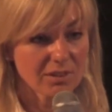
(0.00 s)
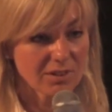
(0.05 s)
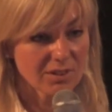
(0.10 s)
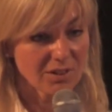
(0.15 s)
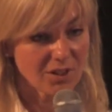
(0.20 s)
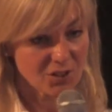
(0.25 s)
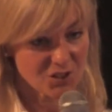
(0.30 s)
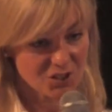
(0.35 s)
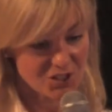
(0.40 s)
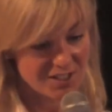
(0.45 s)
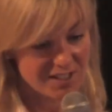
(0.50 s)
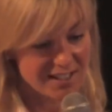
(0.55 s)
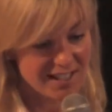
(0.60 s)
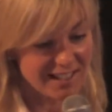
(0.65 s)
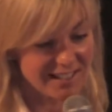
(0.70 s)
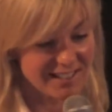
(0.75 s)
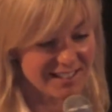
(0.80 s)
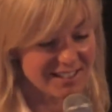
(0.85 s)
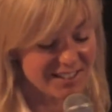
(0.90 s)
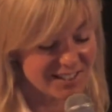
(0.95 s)
Not just
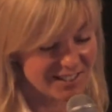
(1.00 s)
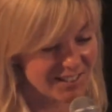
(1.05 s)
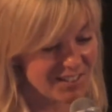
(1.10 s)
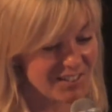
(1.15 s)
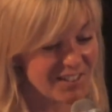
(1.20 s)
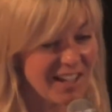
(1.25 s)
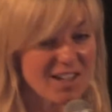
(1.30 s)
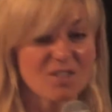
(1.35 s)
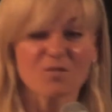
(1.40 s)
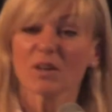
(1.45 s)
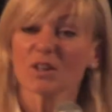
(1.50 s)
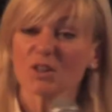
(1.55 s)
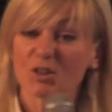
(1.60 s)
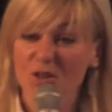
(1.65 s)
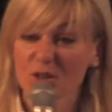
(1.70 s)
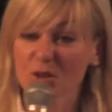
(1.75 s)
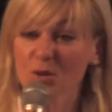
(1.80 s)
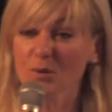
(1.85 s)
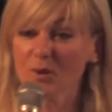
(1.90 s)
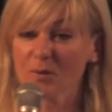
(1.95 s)
yet. Okay, but you're
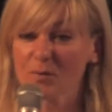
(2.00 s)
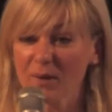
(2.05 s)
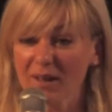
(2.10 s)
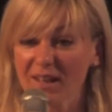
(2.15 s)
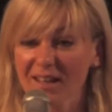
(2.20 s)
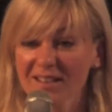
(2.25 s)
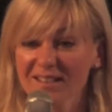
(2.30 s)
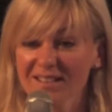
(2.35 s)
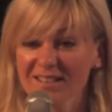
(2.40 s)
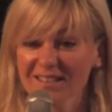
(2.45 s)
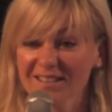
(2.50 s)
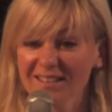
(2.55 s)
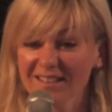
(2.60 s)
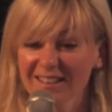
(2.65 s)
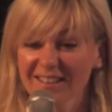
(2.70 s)
still with me, yes?